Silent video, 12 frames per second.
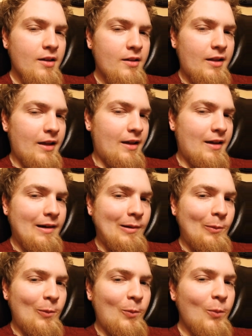Like
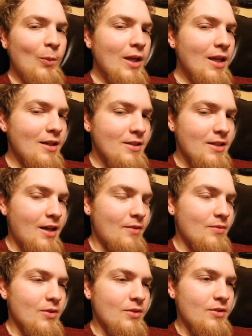weeks
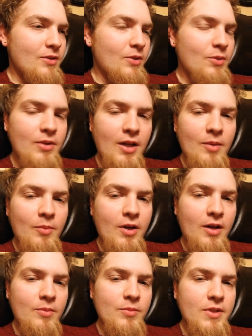after the new game
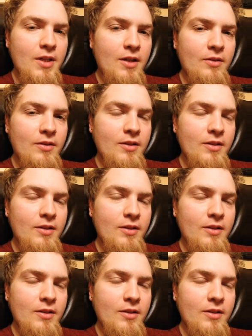comes out,